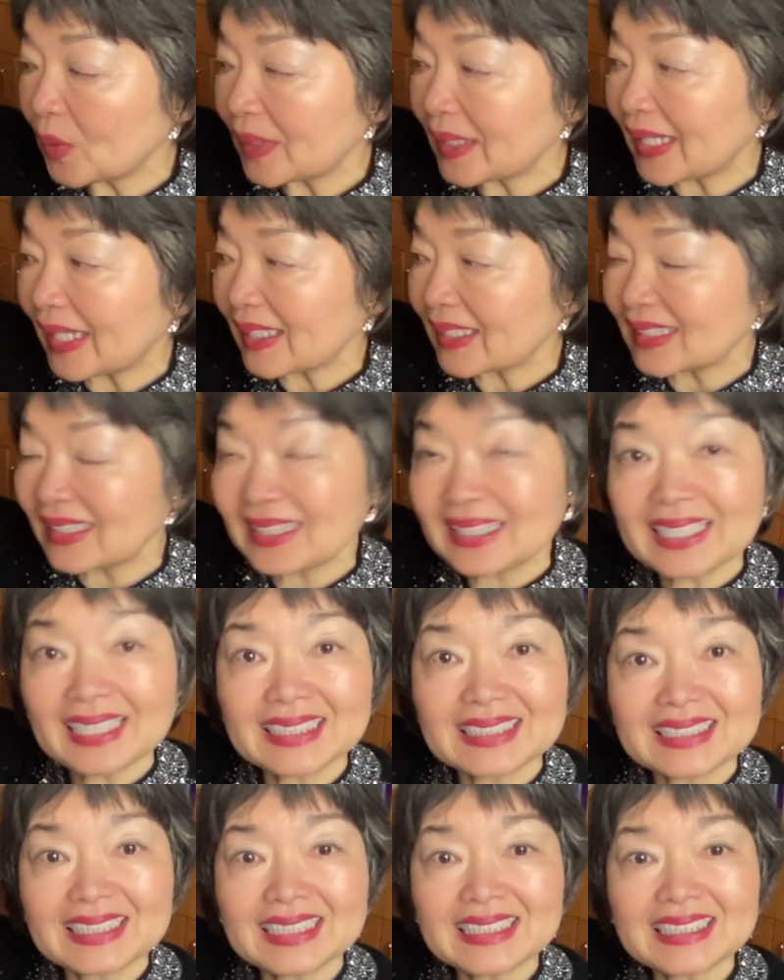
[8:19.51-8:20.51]
like
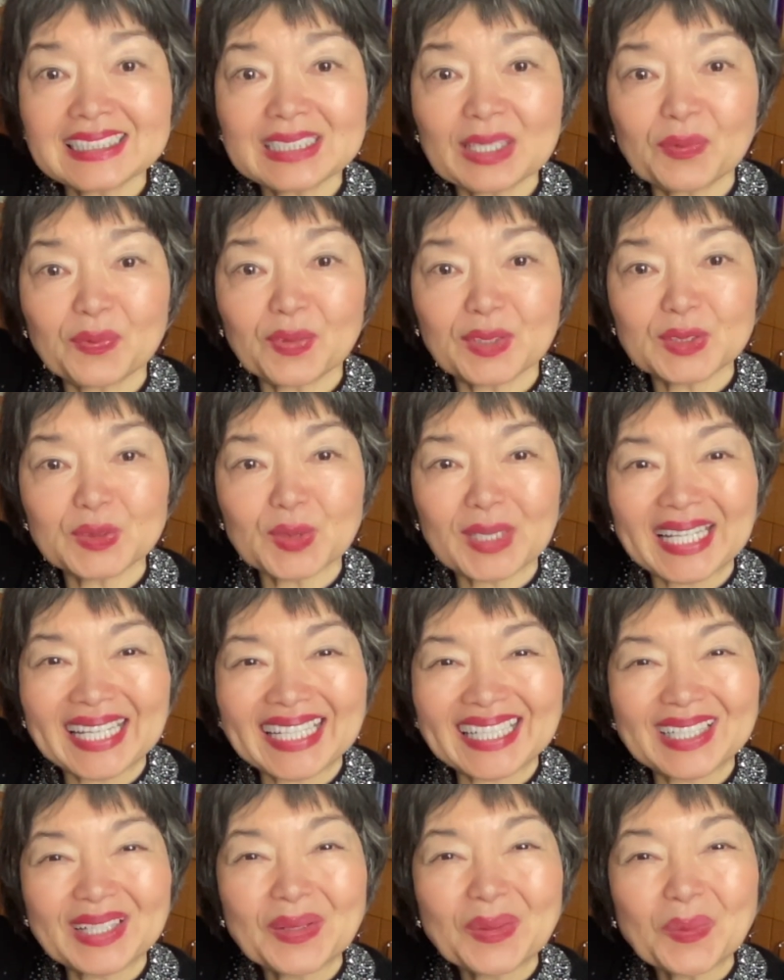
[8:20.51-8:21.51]
this. This is the first
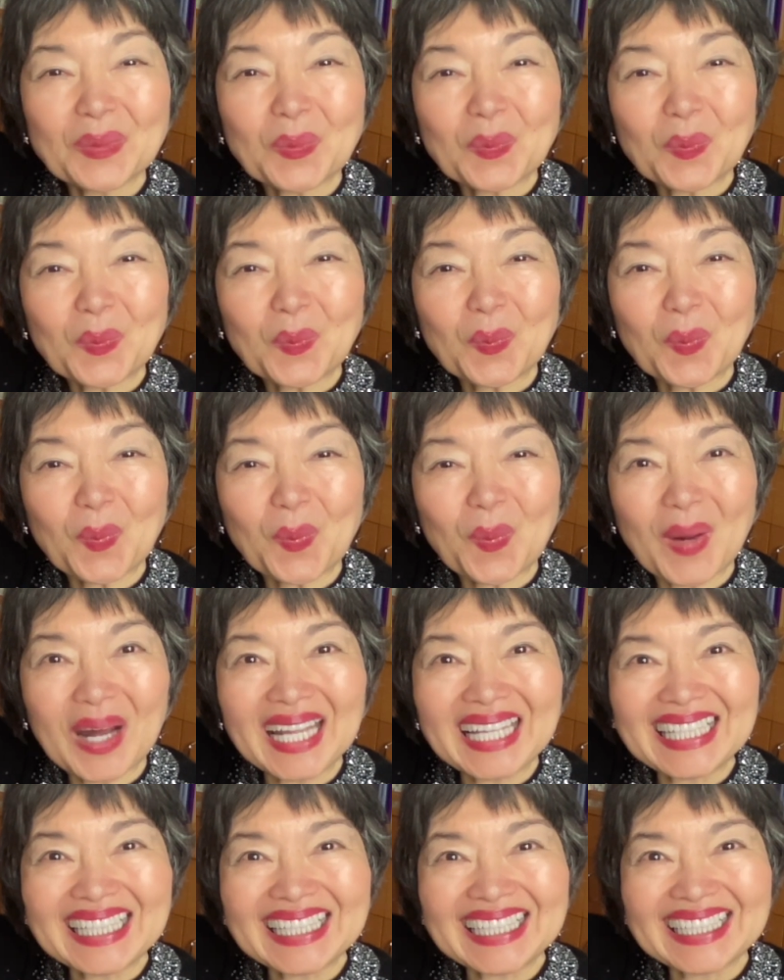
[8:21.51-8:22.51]
line,
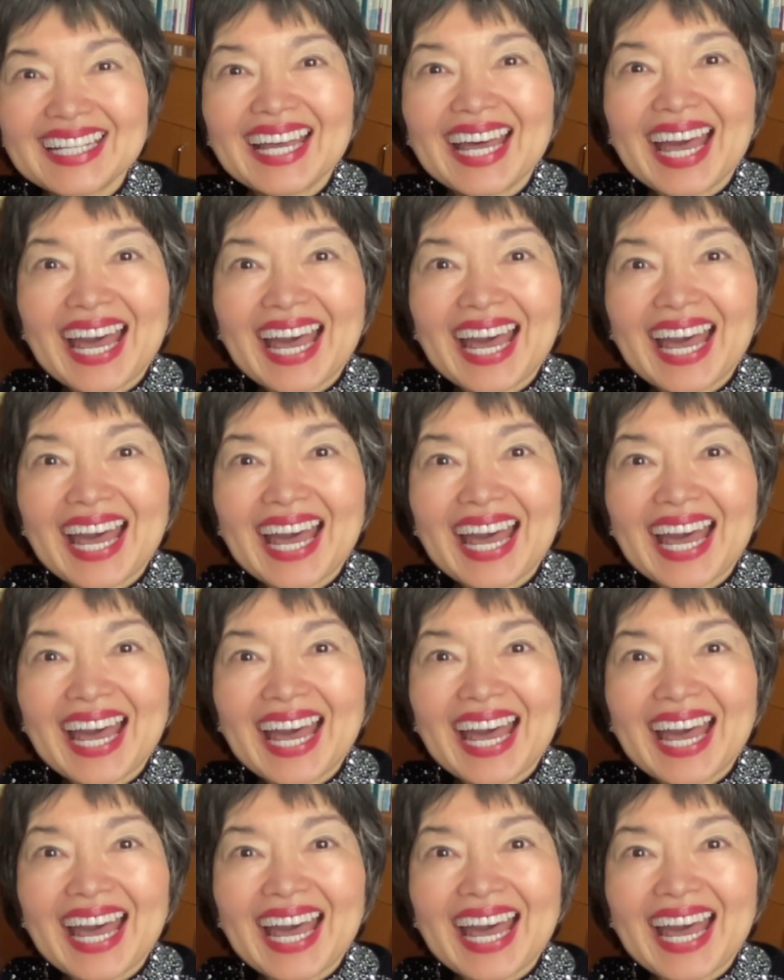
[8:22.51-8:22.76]
1.